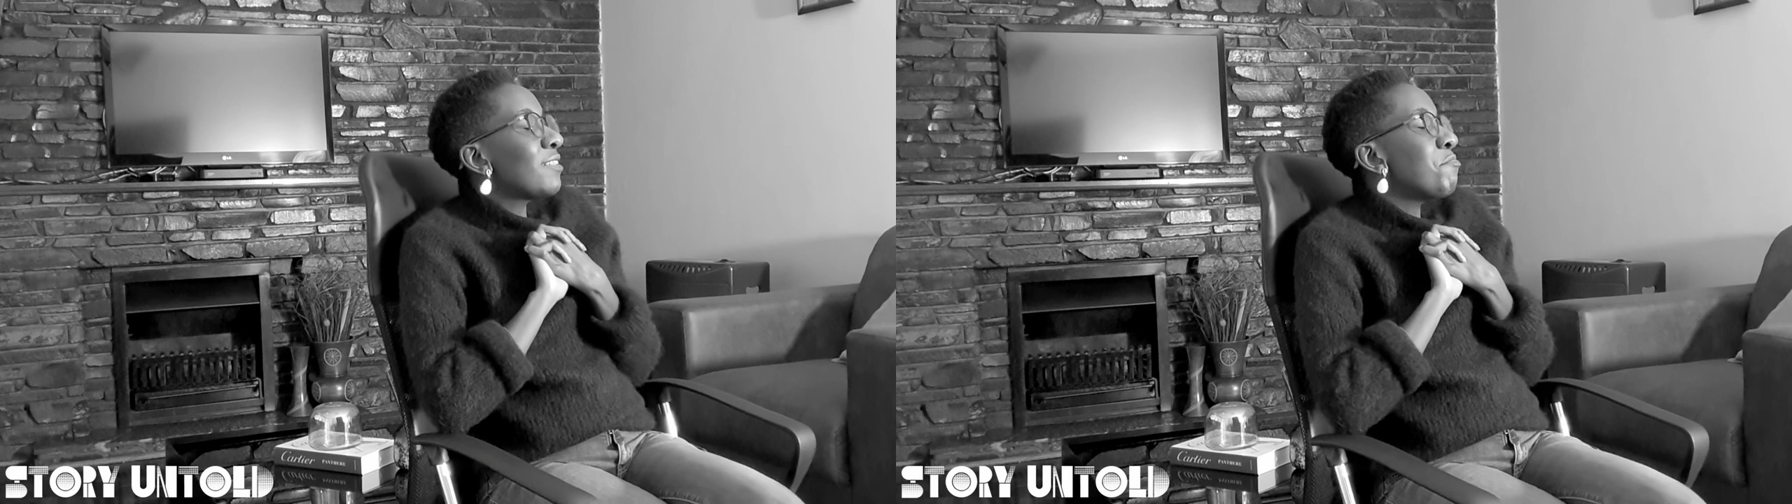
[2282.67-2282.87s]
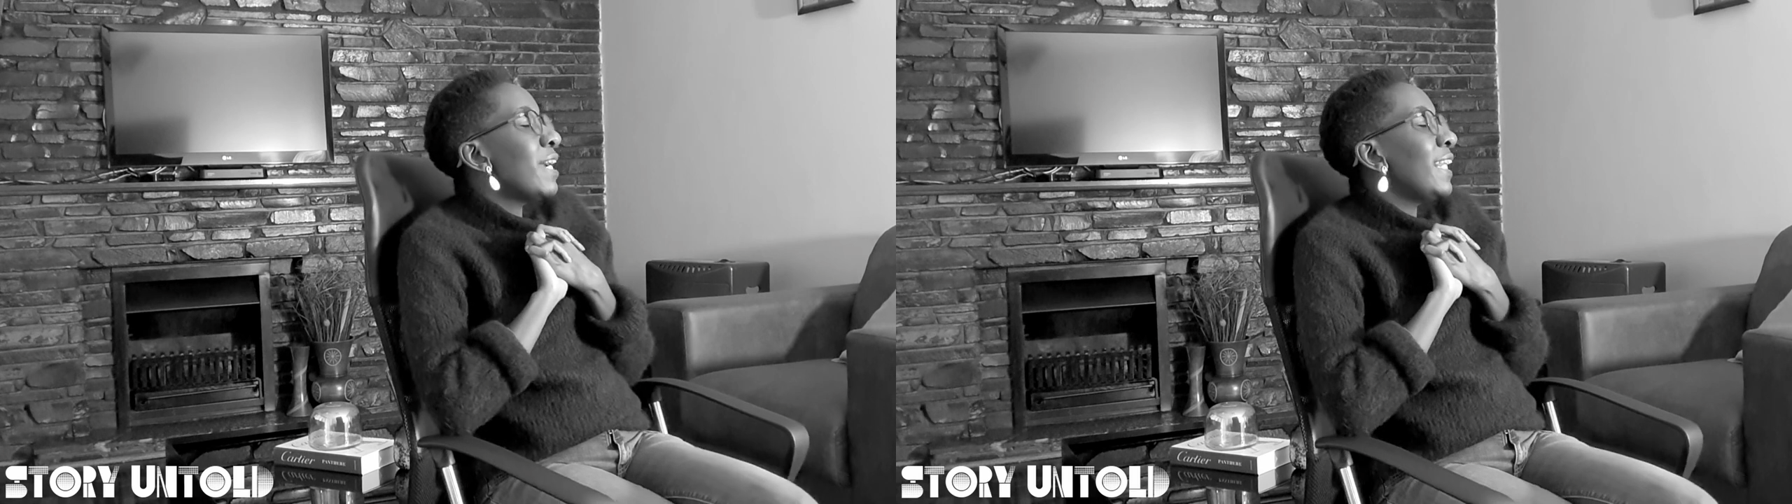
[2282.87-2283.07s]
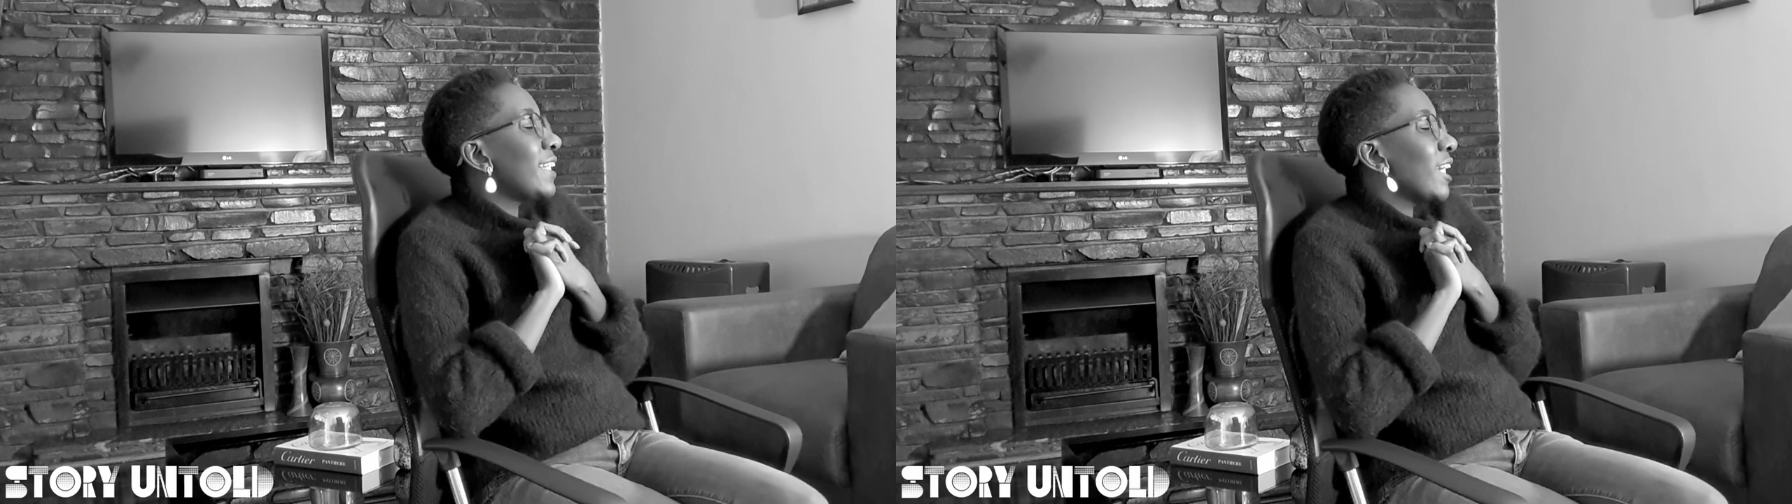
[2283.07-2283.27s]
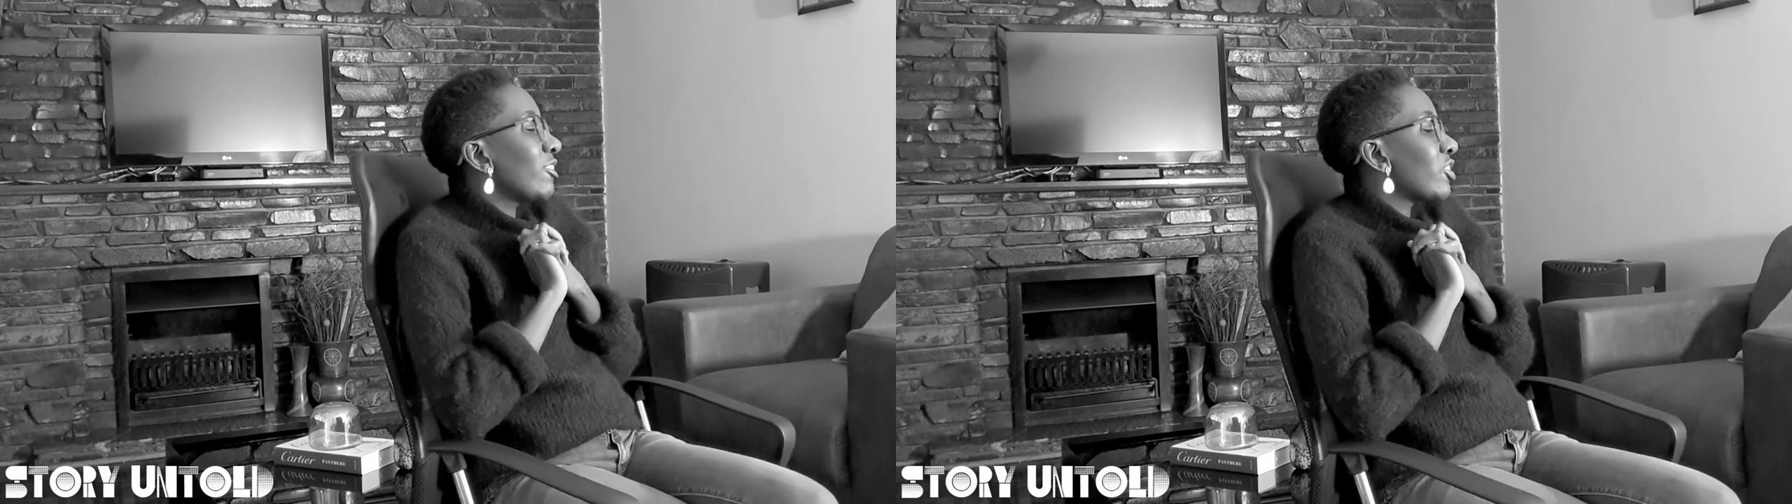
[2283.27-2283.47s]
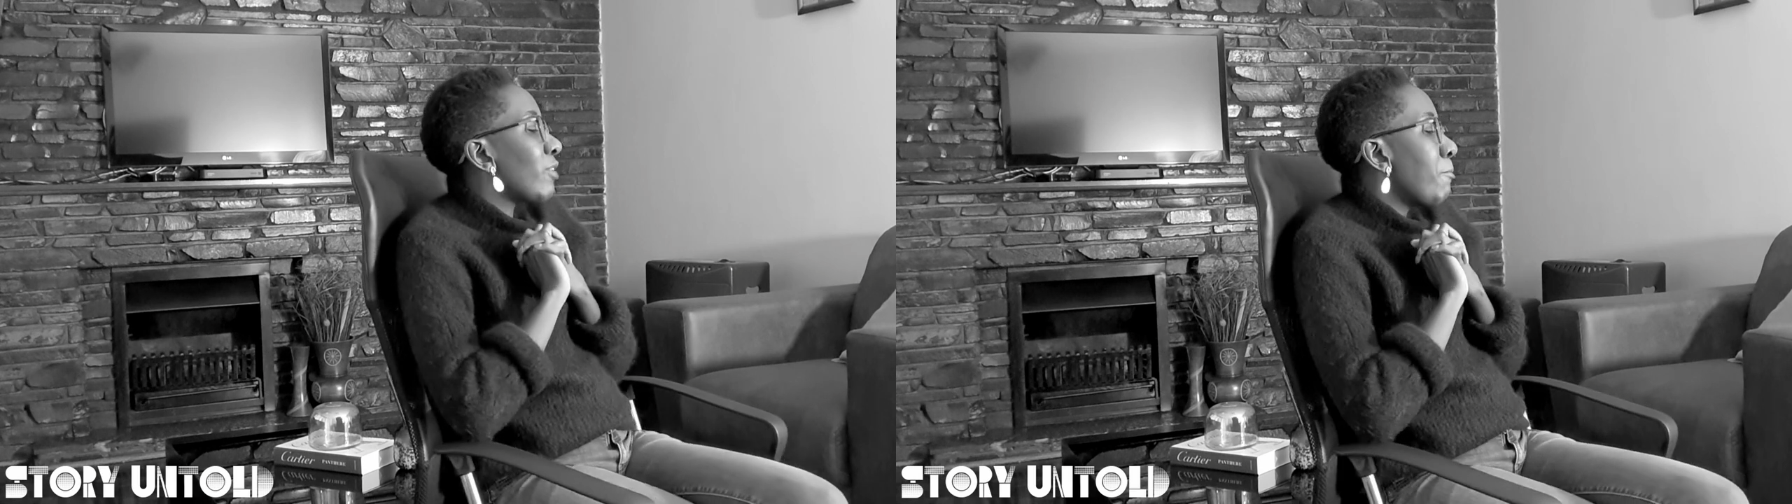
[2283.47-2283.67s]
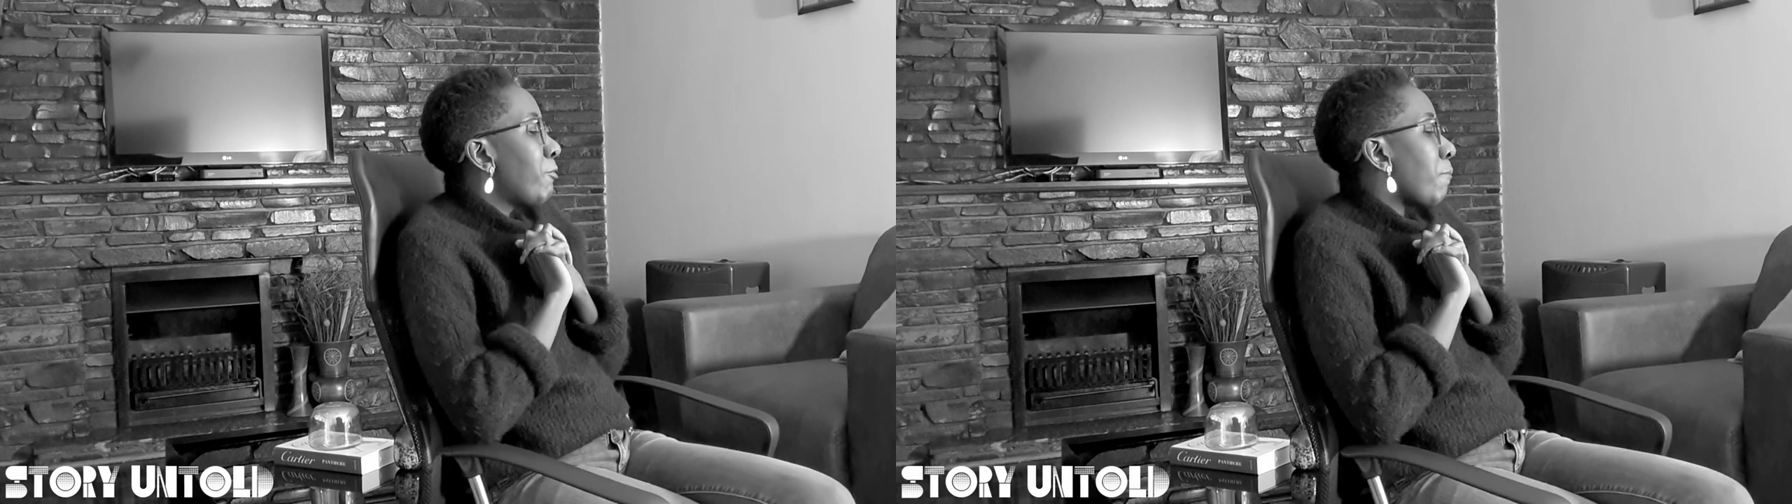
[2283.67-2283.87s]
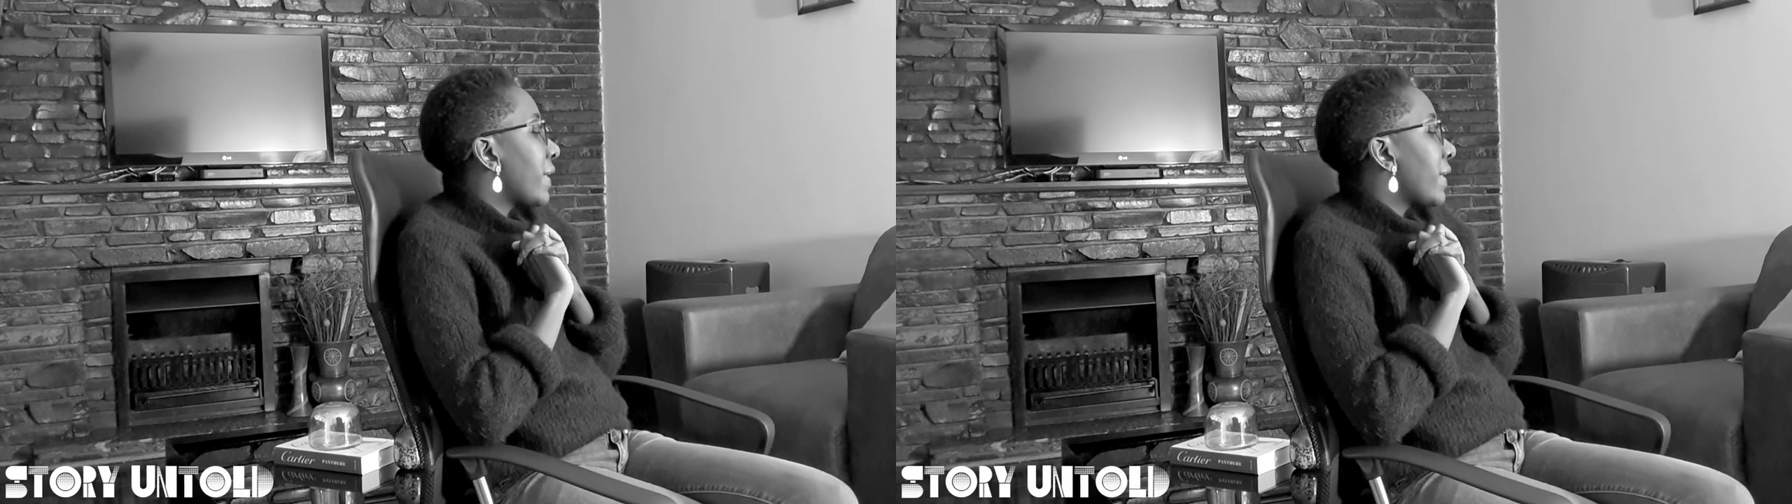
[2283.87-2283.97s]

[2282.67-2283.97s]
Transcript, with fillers: smell it. I was ripe for